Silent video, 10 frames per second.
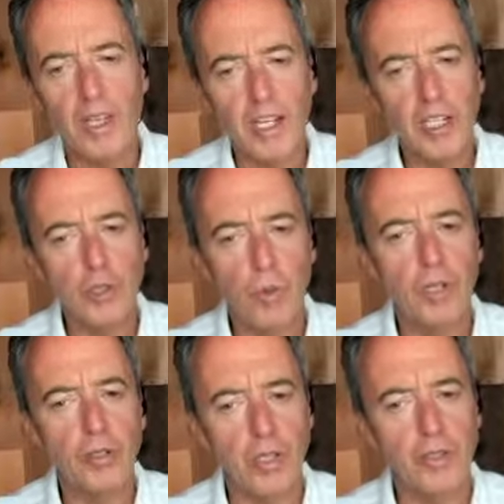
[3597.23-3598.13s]
And each
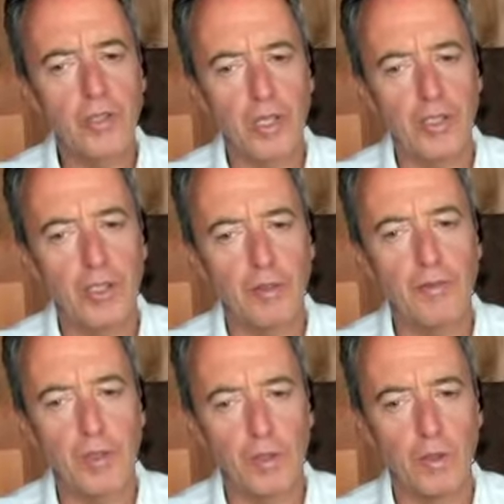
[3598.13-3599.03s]
one does
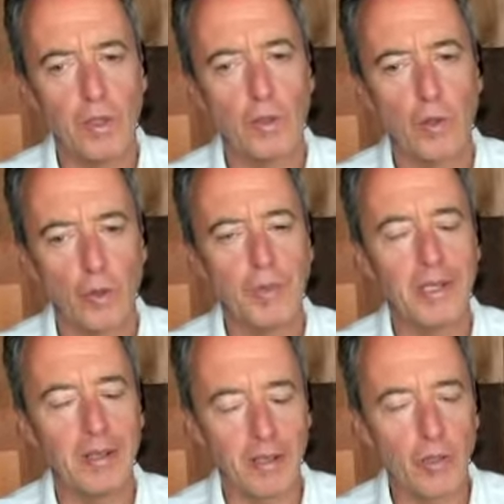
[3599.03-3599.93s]
indeed feel a little
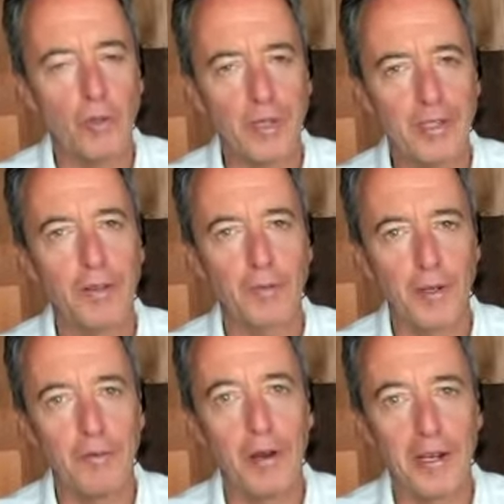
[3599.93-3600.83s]
bit
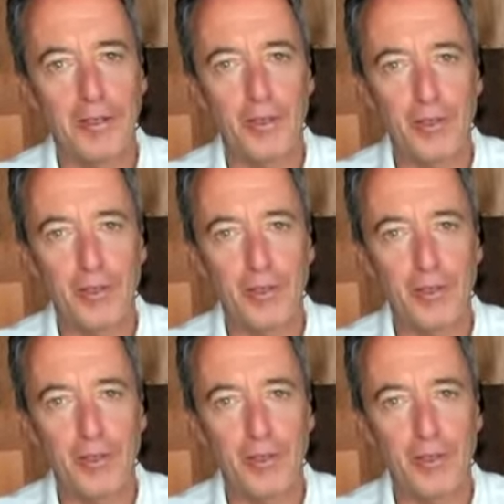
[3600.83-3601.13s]
different, right?